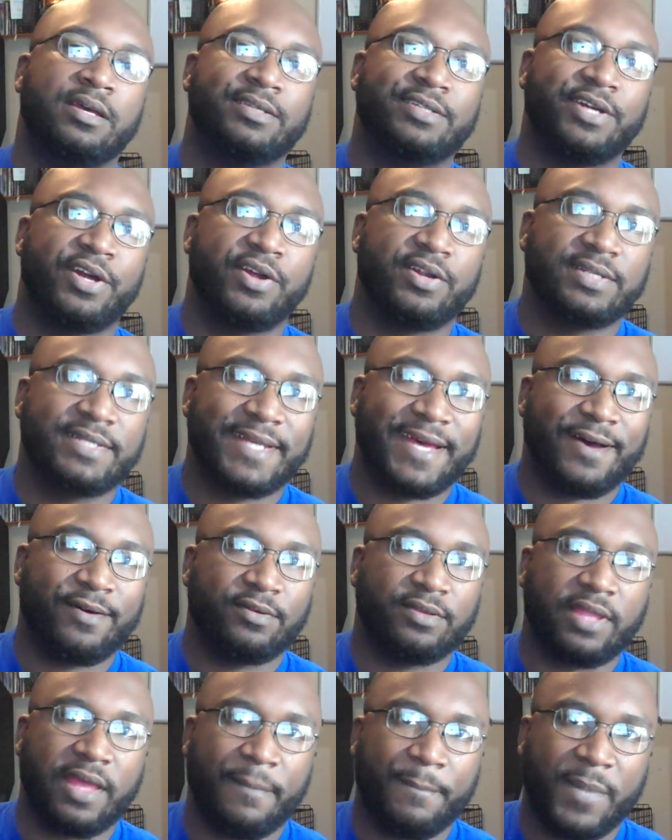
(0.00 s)
Turns
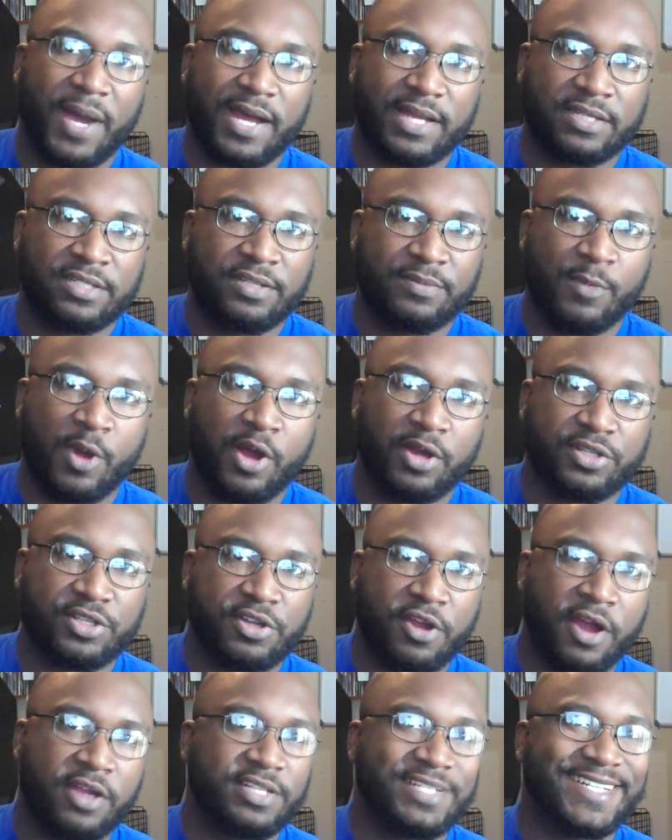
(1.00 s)
out that my smart
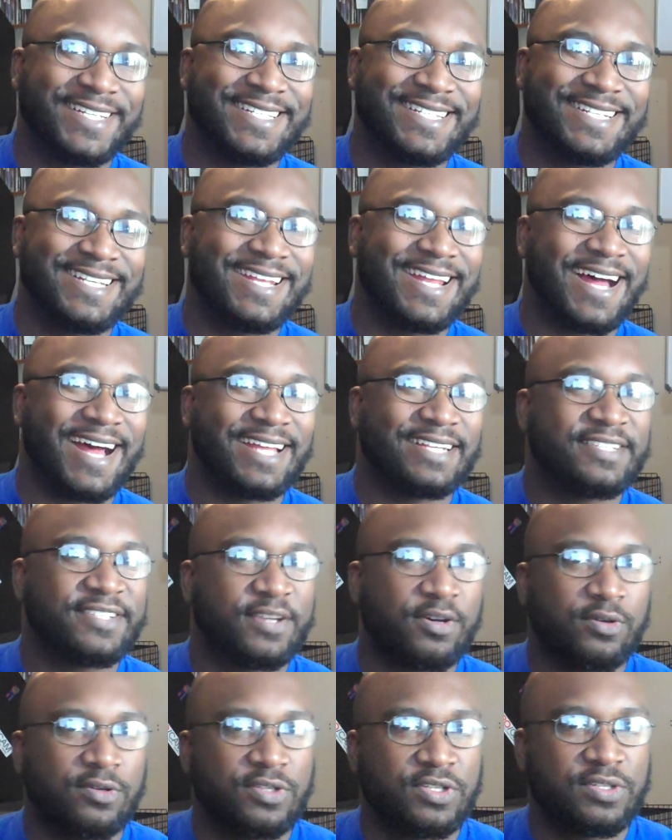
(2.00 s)
charger is not
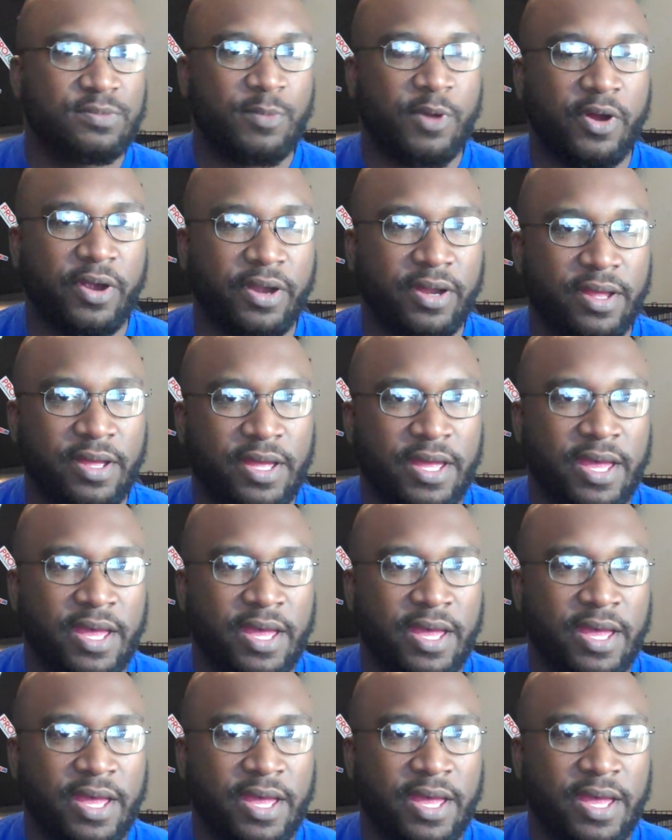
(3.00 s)
so smart.